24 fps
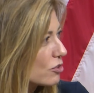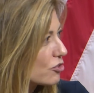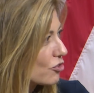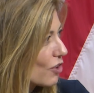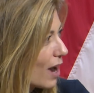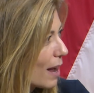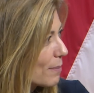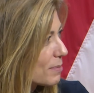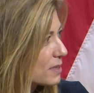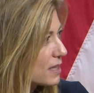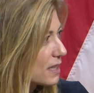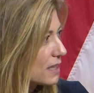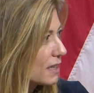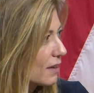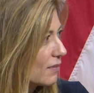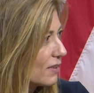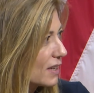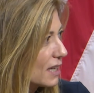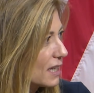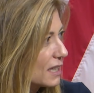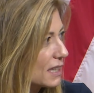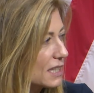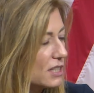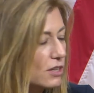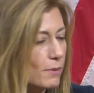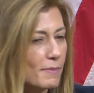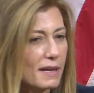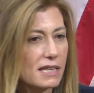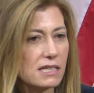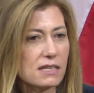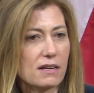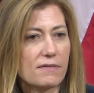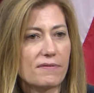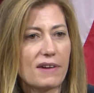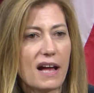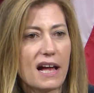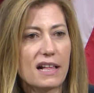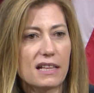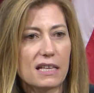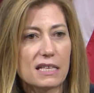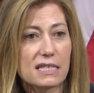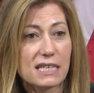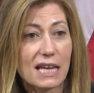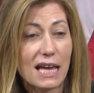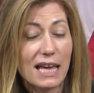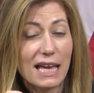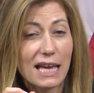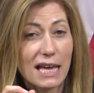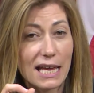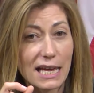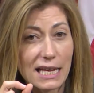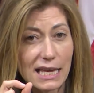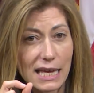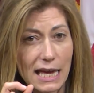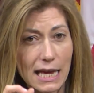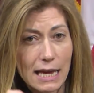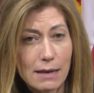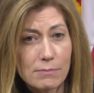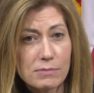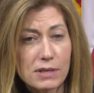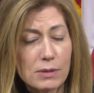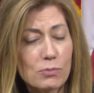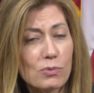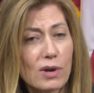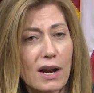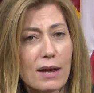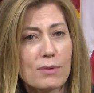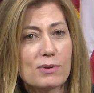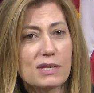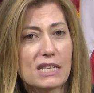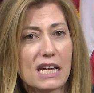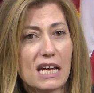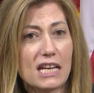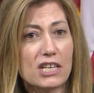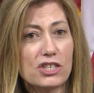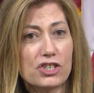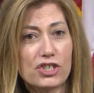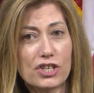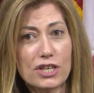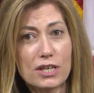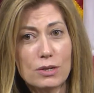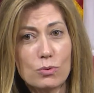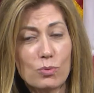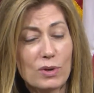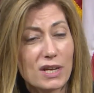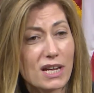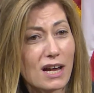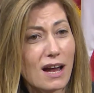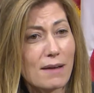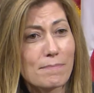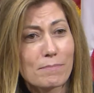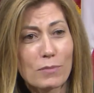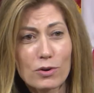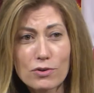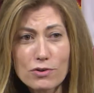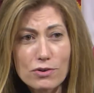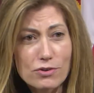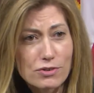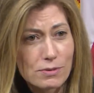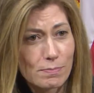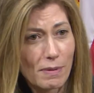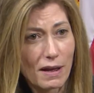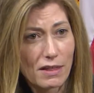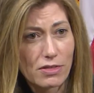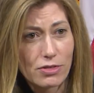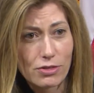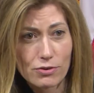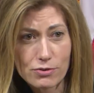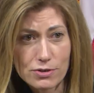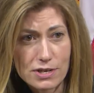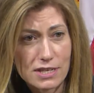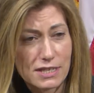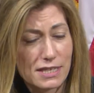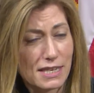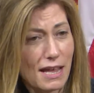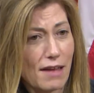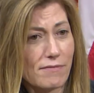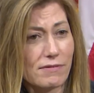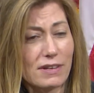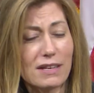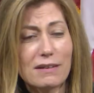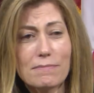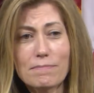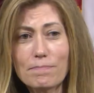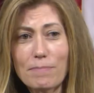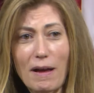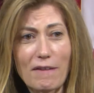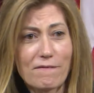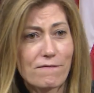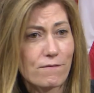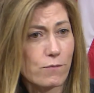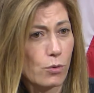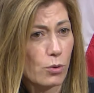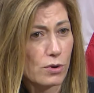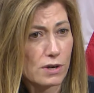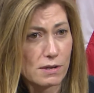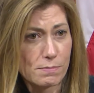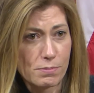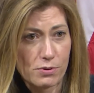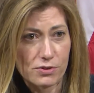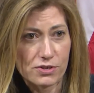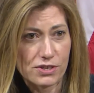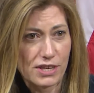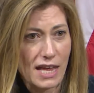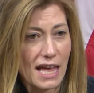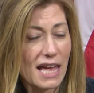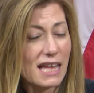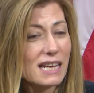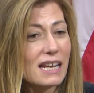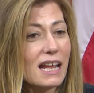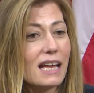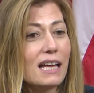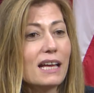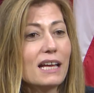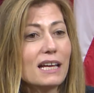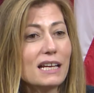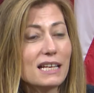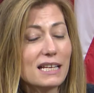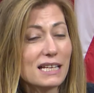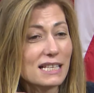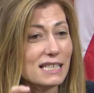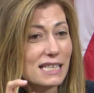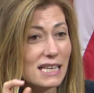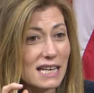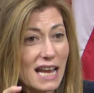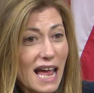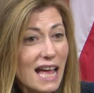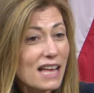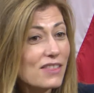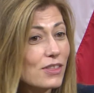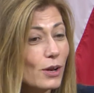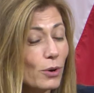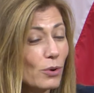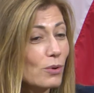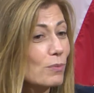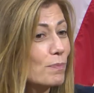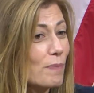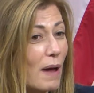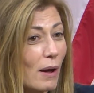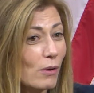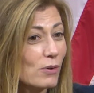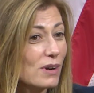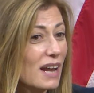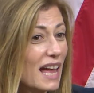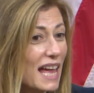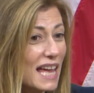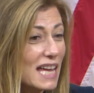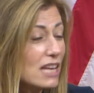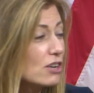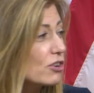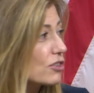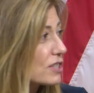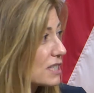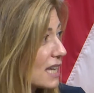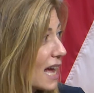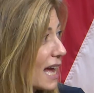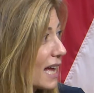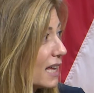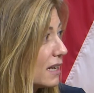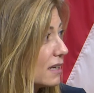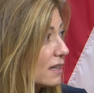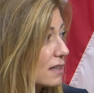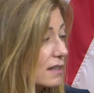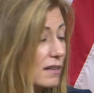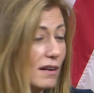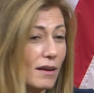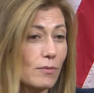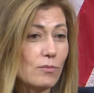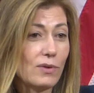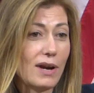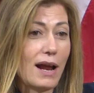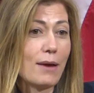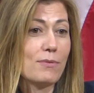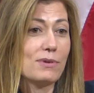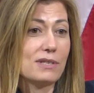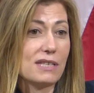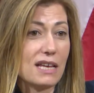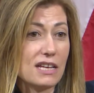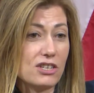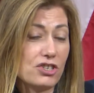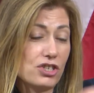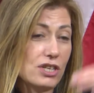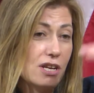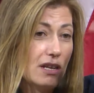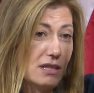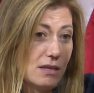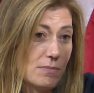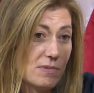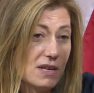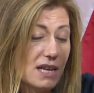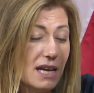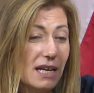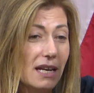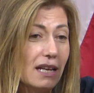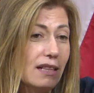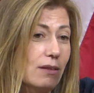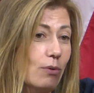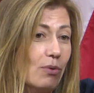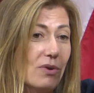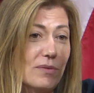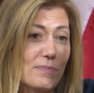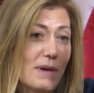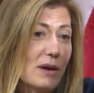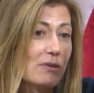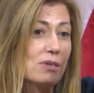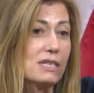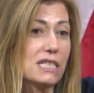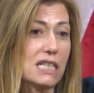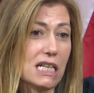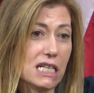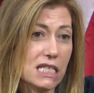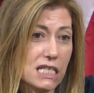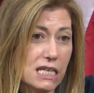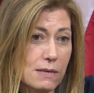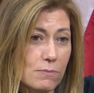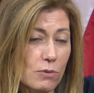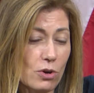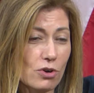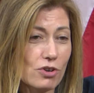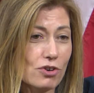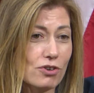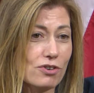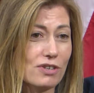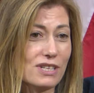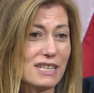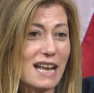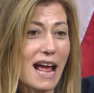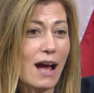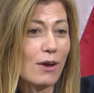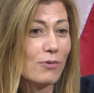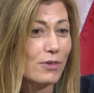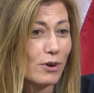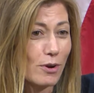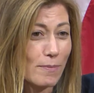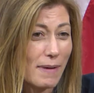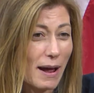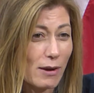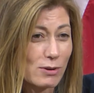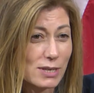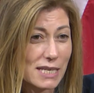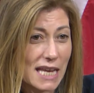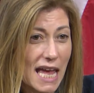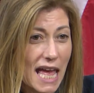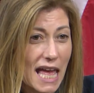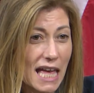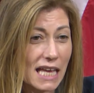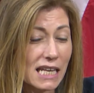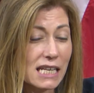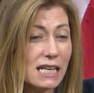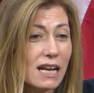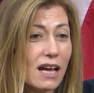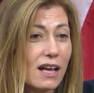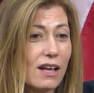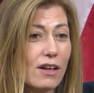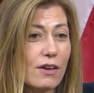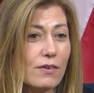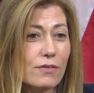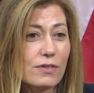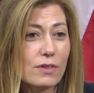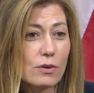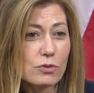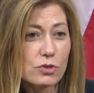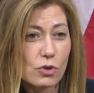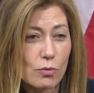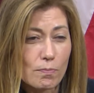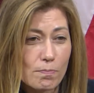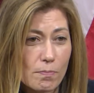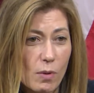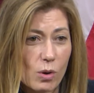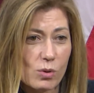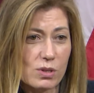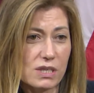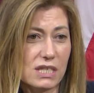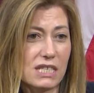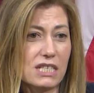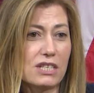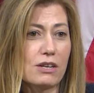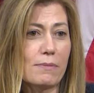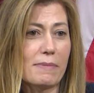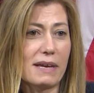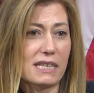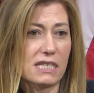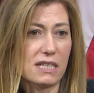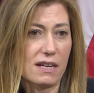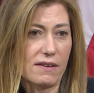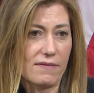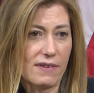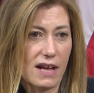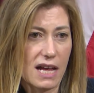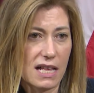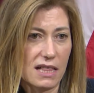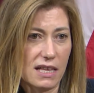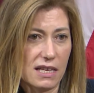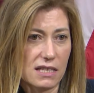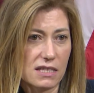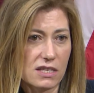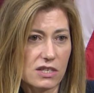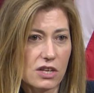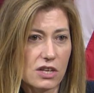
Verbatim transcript: or drop significantly domestic violence. In Camden, when I was A G, we cut murders by thirty-seven, by forty percent. Today, there are about eight or ten. When I was A G at the beginning, there were about sixty murders. Now there are about ten. Those are mostly domestic violence.